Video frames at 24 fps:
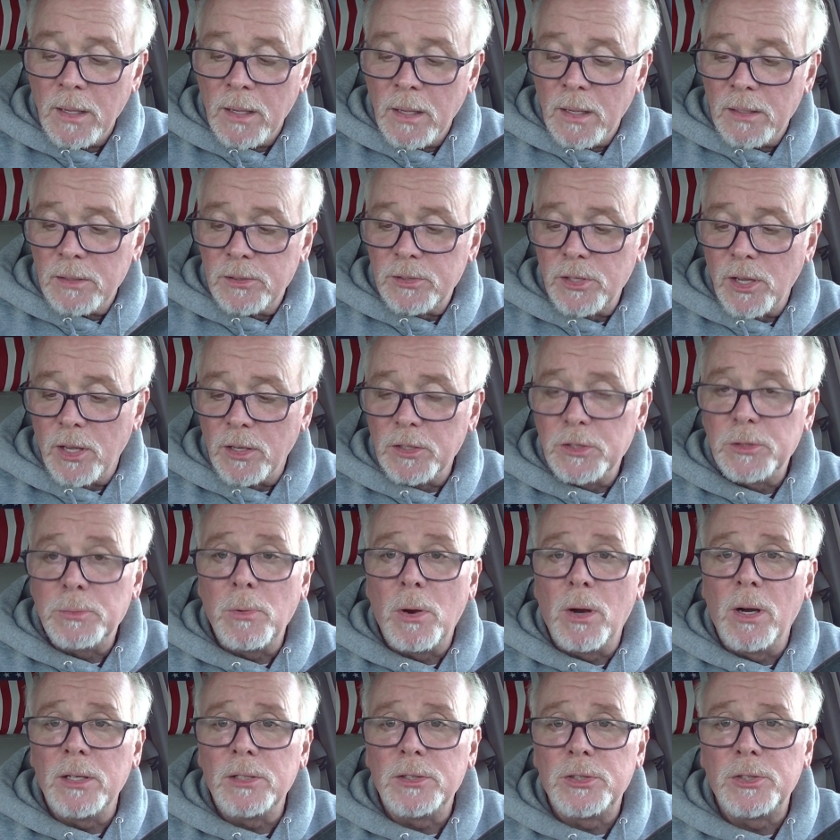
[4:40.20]
So there's
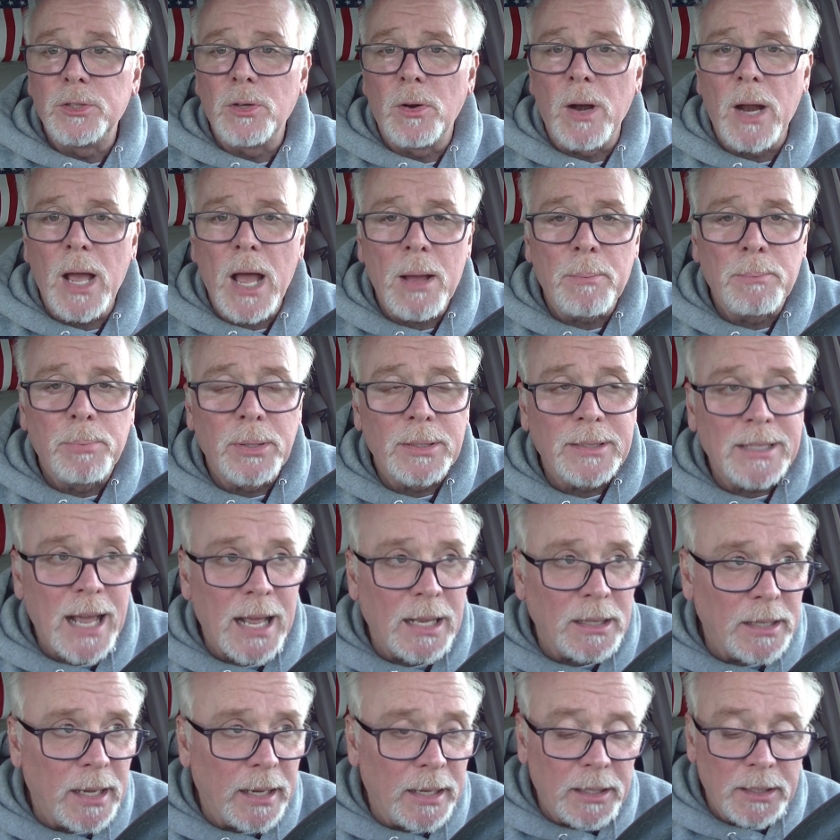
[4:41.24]
more to the story. I'll put
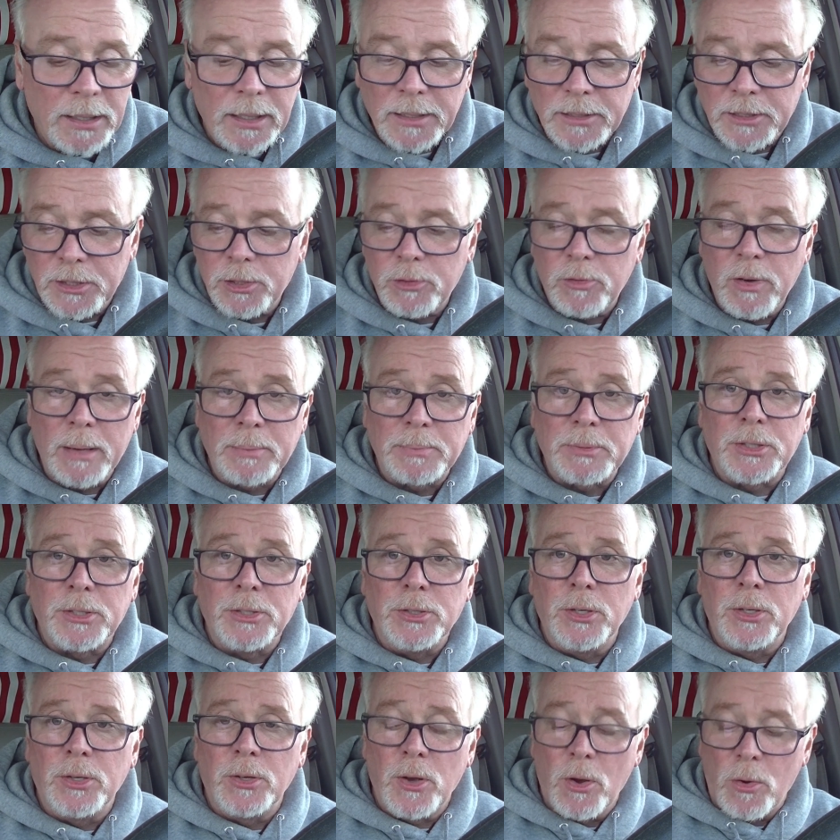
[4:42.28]
that link in the description.
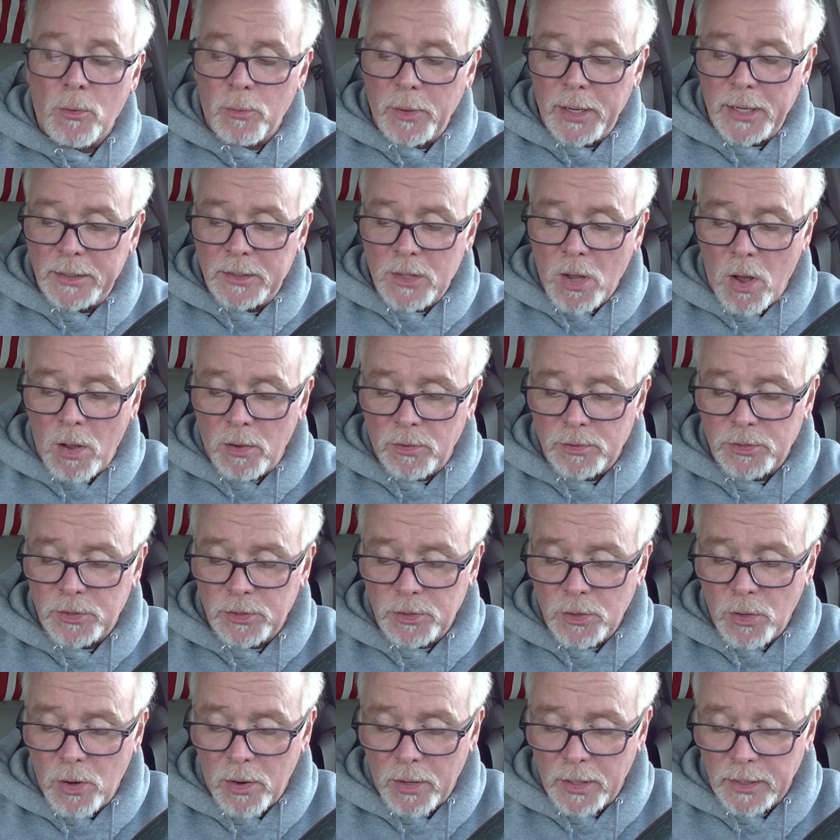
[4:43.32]
You can go read the whole
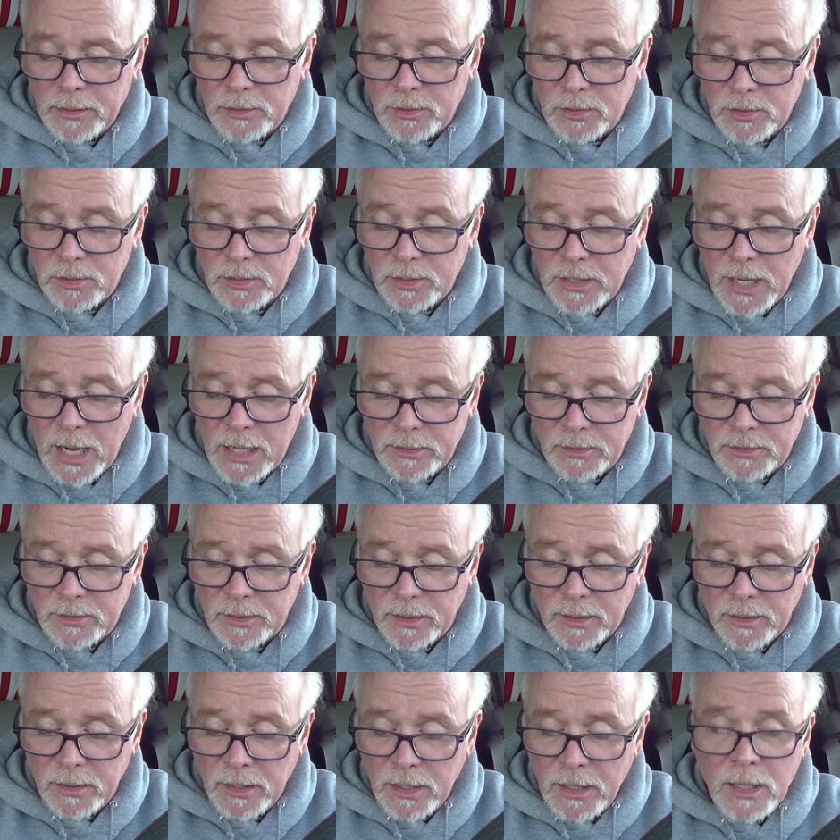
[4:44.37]
story. It's
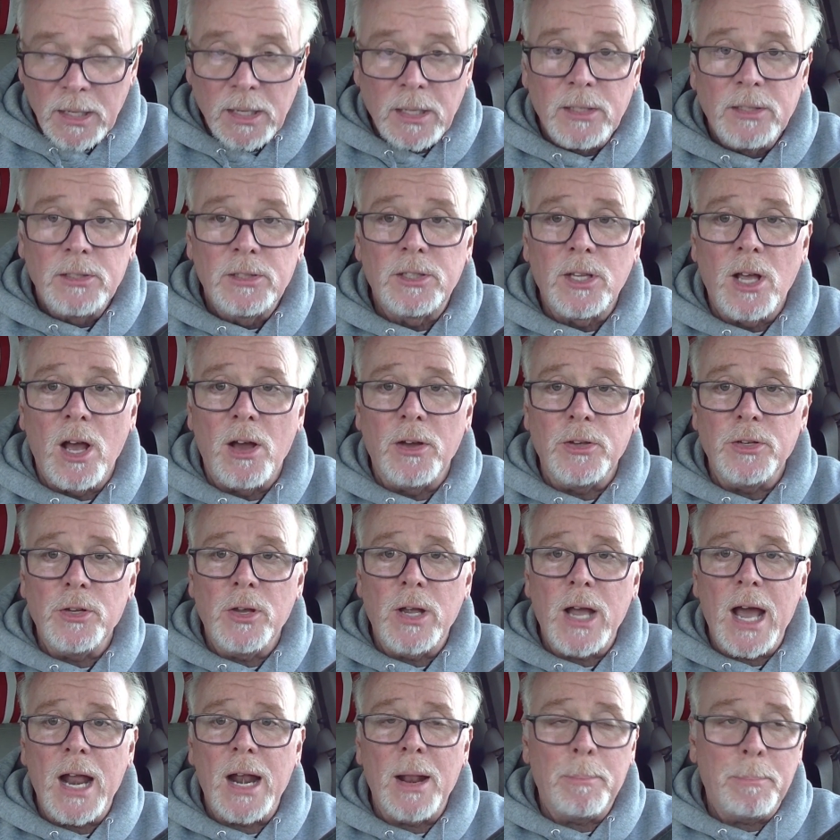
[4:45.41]
disgusting. So you
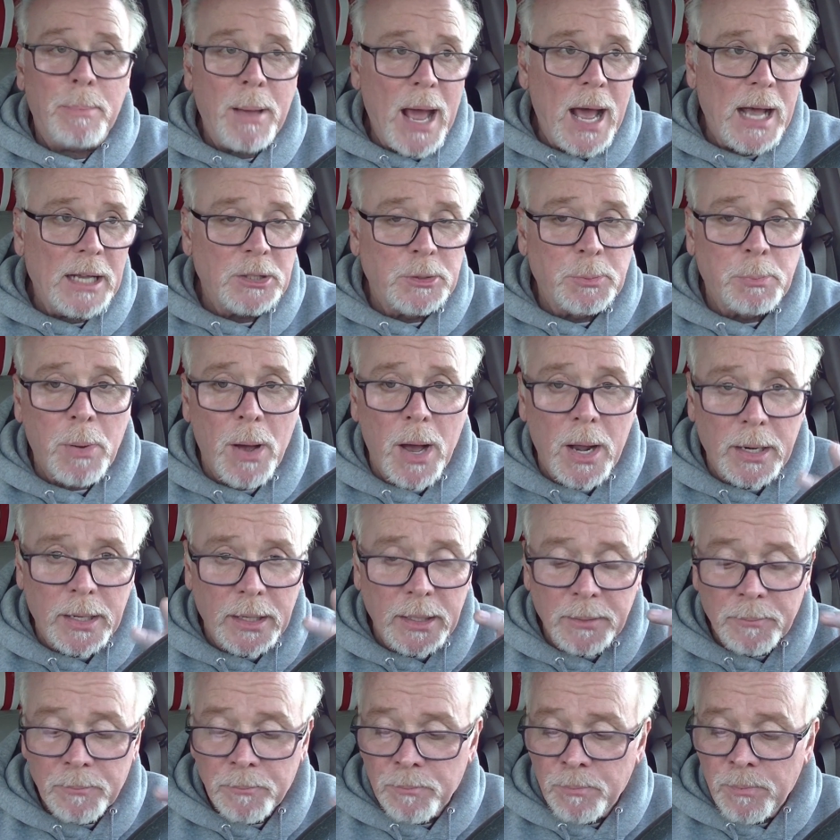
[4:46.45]
got a Badge
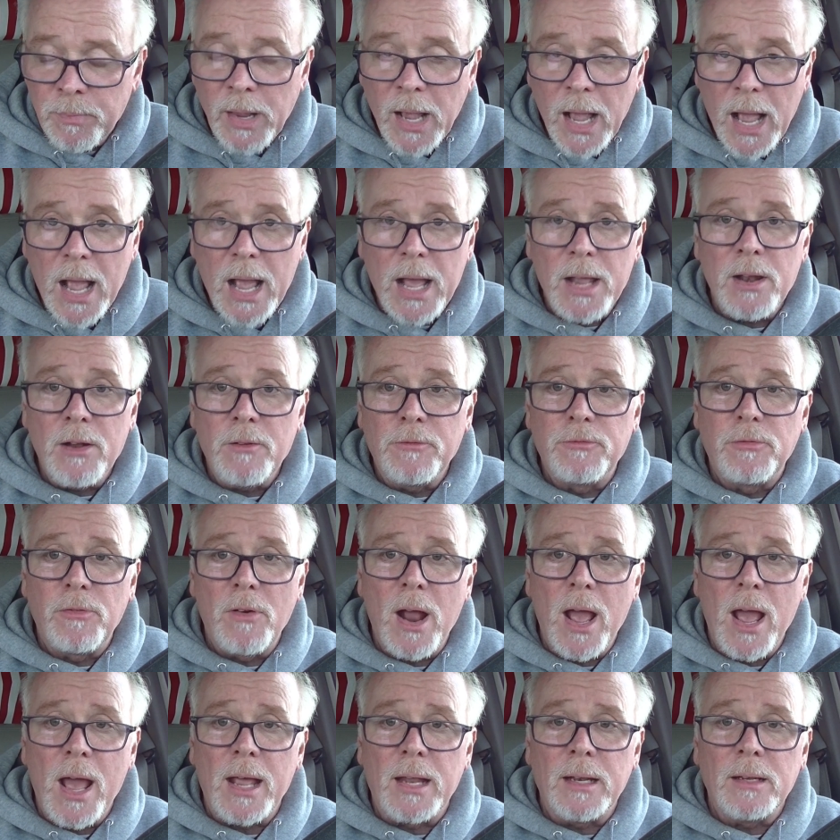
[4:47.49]
Bunny and a
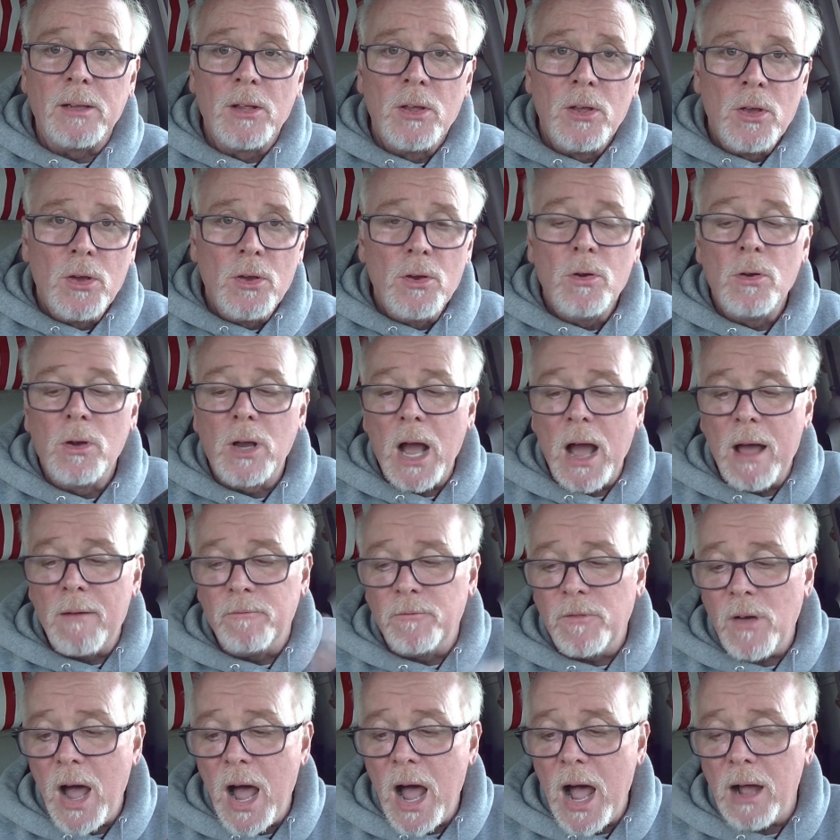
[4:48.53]
friend who got
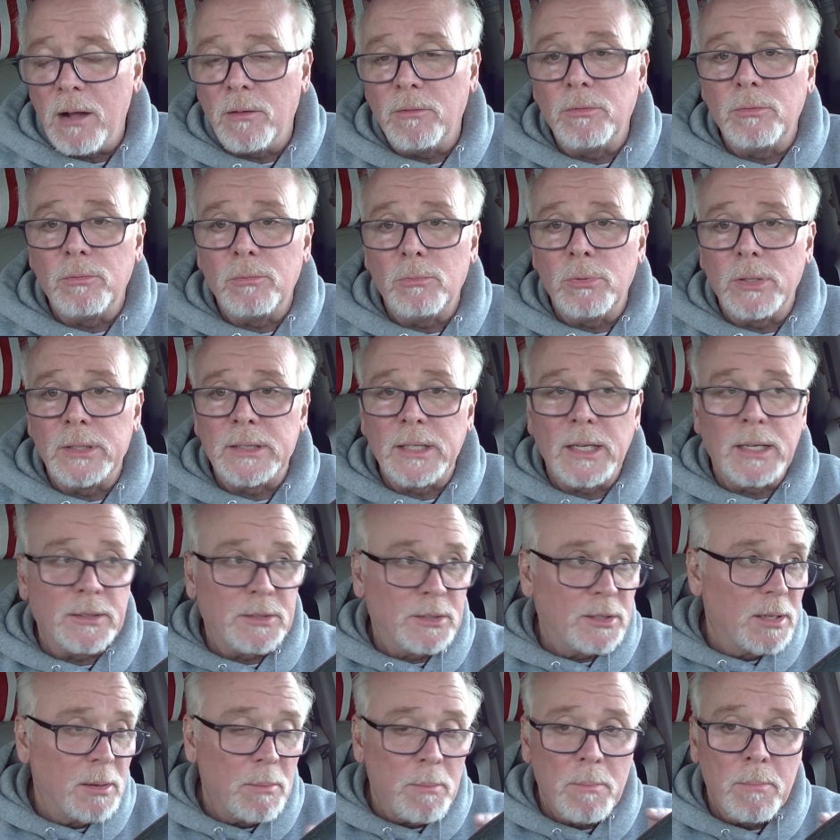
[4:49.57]
involved with
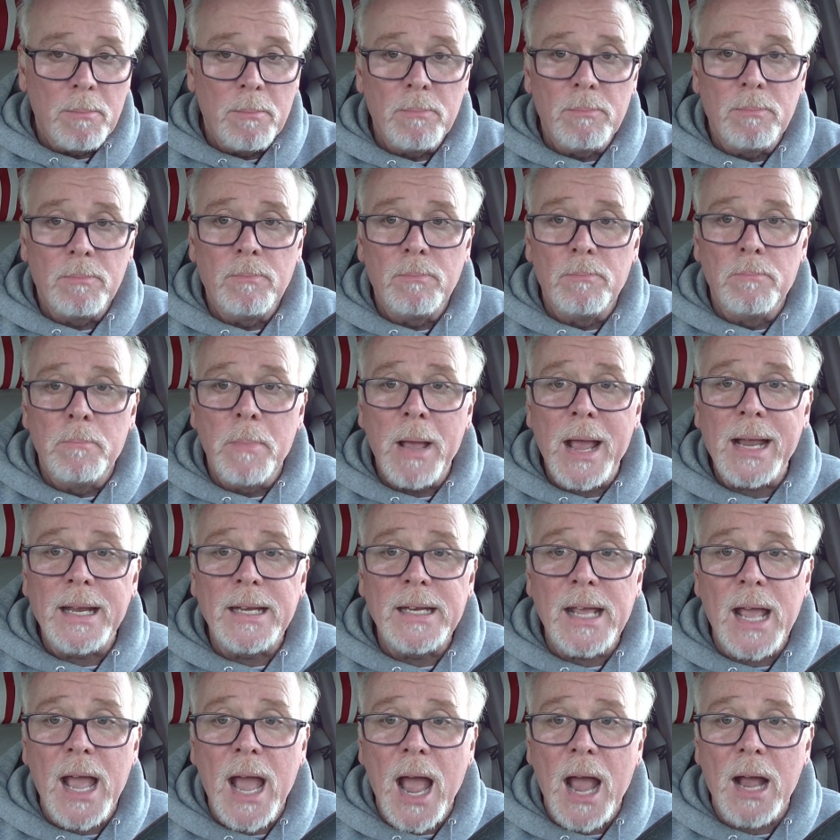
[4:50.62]
this
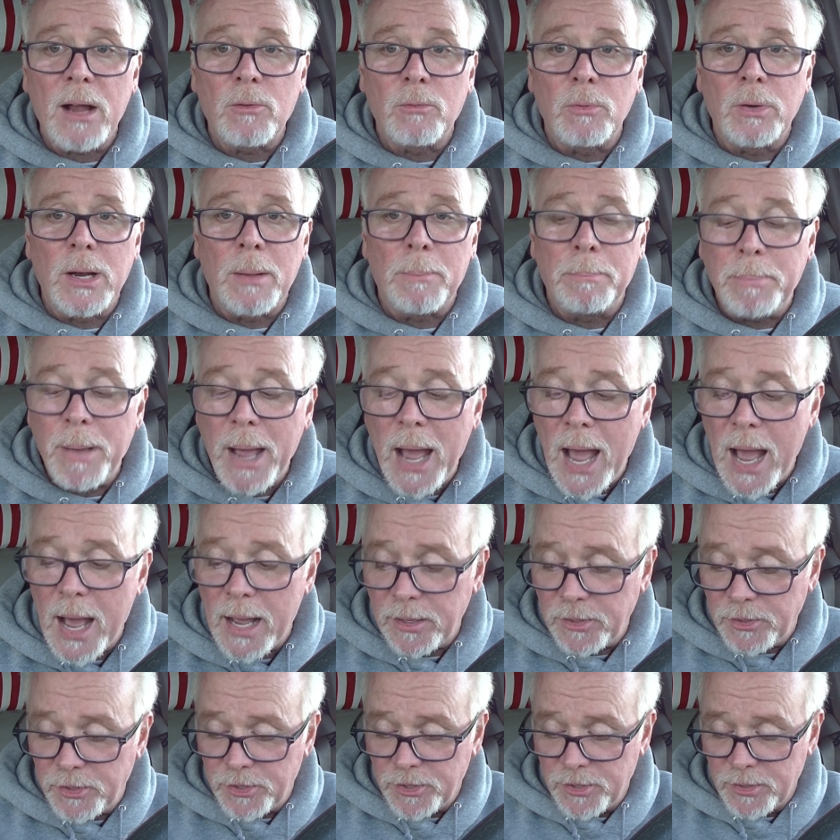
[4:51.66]
maniac with a
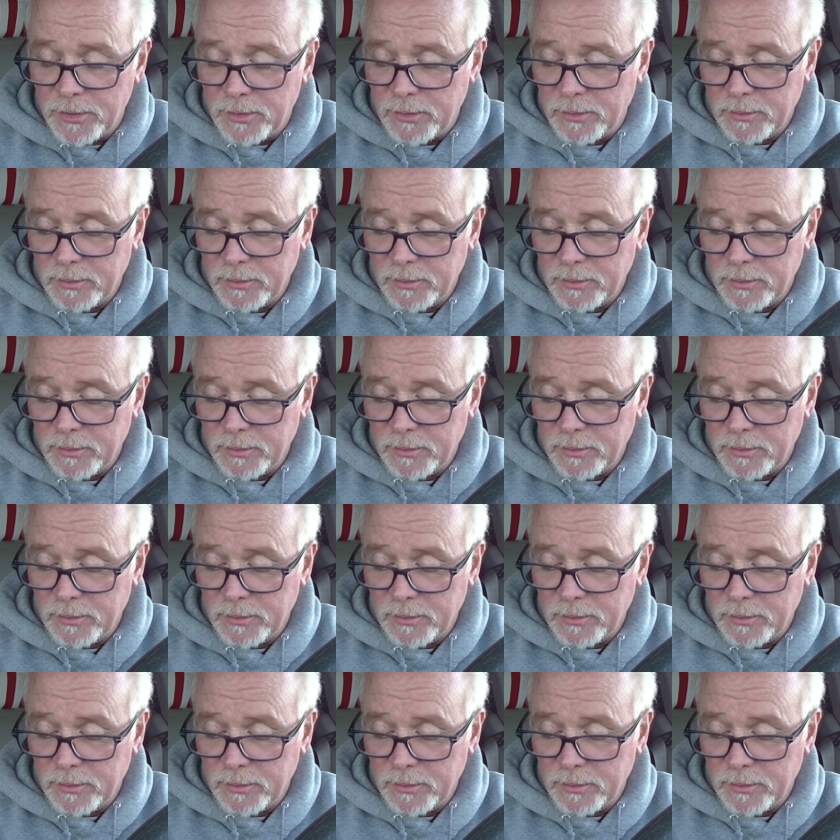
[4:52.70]
badge.